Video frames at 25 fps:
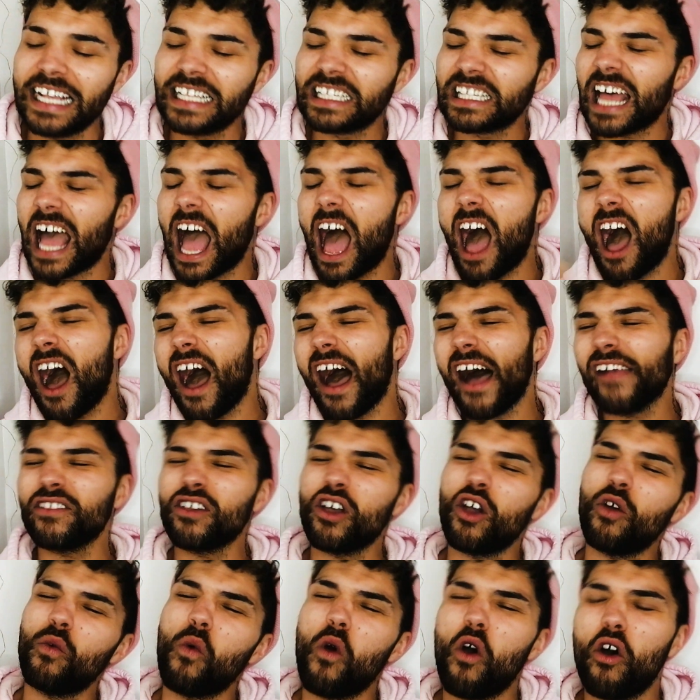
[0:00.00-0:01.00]
He's like, I
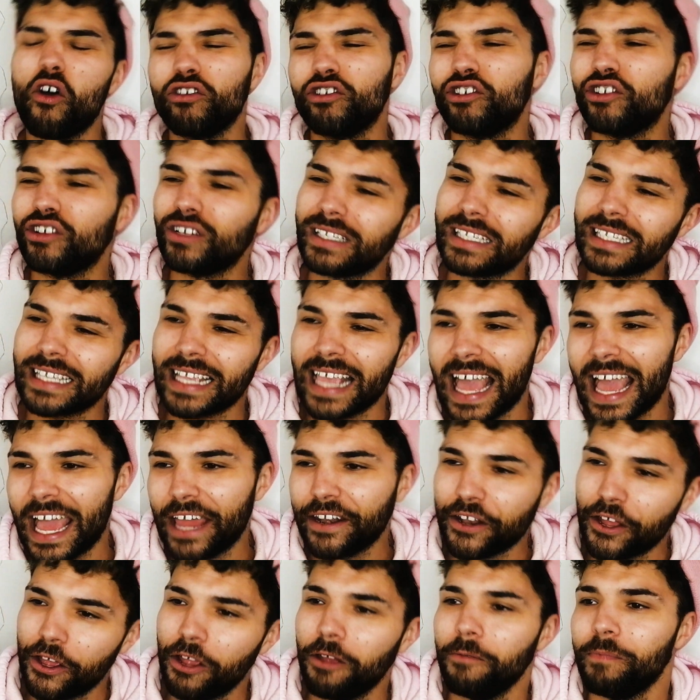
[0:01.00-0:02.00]
don't want to
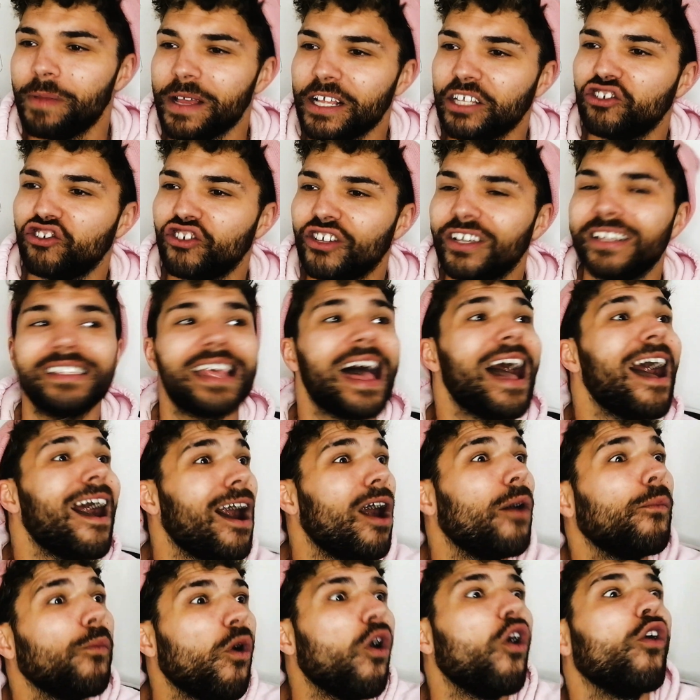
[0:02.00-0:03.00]
scare no bitches,
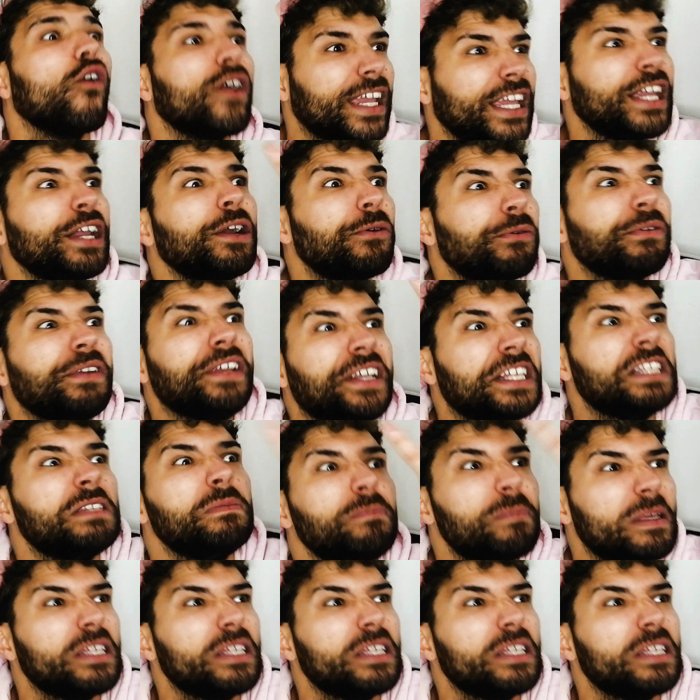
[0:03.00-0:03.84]
I want to kill these